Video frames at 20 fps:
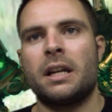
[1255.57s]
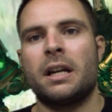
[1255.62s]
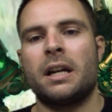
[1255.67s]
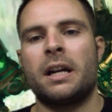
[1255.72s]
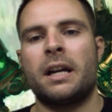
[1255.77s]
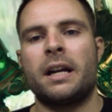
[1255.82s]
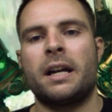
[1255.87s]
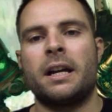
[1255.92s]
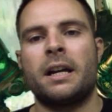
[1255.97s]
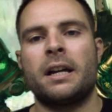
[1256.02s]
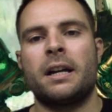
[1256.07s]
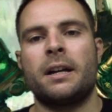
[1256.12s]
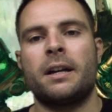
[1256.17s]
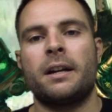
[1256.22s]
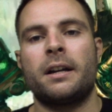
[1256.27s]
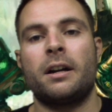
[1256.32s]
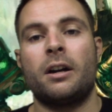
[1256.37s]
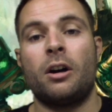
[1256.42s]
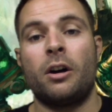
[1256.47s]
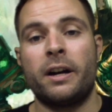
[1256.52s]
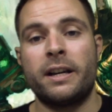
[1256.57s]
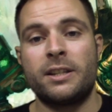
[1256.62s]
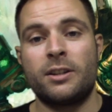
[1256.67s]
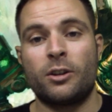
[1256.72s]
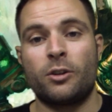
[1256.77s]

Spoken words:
Isaac,